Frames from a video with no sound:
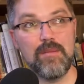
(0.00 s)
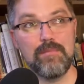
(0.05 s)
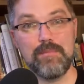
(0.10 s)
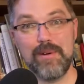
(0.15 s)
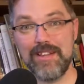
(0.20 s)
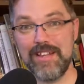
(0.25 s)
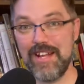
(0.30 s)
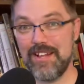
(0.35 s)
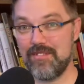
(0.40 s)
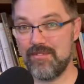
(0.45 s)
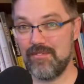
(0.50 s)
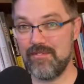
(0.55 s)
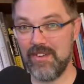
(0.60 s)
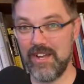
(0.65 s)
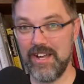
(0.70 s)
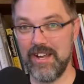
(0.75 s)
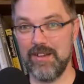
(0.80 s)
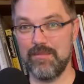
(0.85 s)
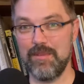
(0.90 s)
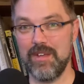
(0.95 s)
But that's
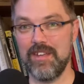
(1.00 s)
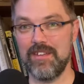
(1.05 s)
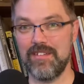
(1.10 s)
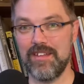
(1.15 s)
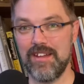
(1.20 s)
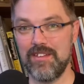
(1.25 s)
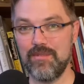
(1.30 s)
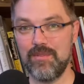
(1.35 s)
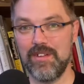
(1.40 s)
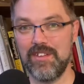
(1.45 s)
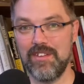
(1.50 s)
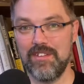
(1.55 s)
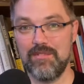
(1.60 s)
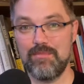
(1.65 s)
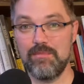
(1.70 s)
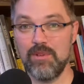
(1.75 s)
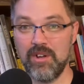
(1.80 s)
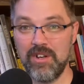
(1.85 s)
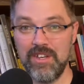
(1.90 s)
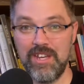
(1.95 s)
fine because that's what this
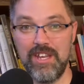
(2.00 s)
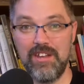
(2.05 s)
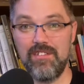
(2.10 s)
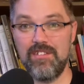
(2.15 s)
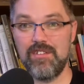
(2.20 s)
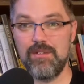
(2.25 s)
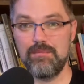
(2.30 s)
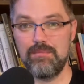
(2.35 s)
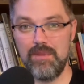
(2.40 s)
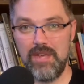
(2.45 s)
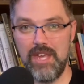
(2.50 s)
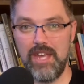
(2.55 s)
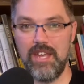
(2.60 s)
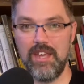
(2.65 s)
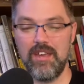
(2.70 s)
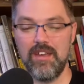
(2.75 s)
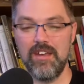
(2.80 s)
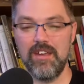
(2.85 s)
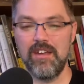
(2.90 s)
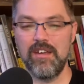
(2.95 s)
book needs to
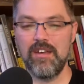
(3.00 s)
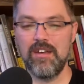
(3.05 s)
be.